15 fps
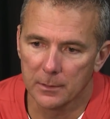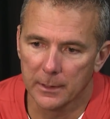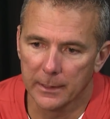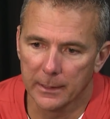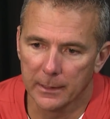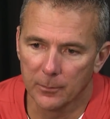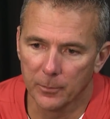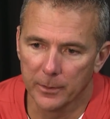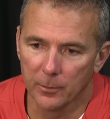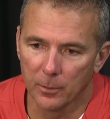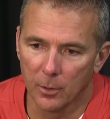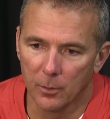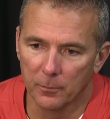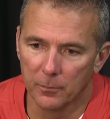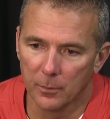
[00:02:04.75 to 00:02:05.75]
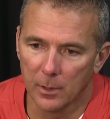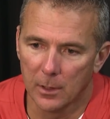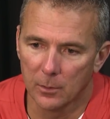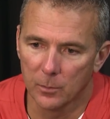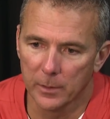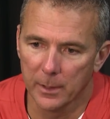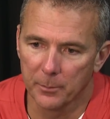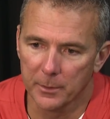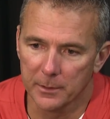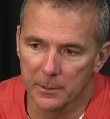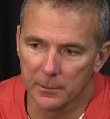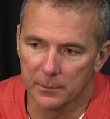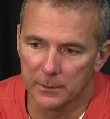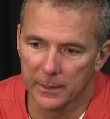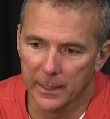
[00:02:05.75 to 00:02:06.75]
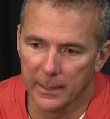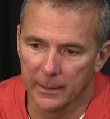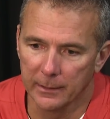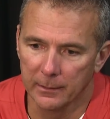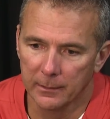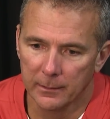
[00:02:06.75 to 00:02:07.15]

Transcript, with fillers: And we were hopeful all the way up until today.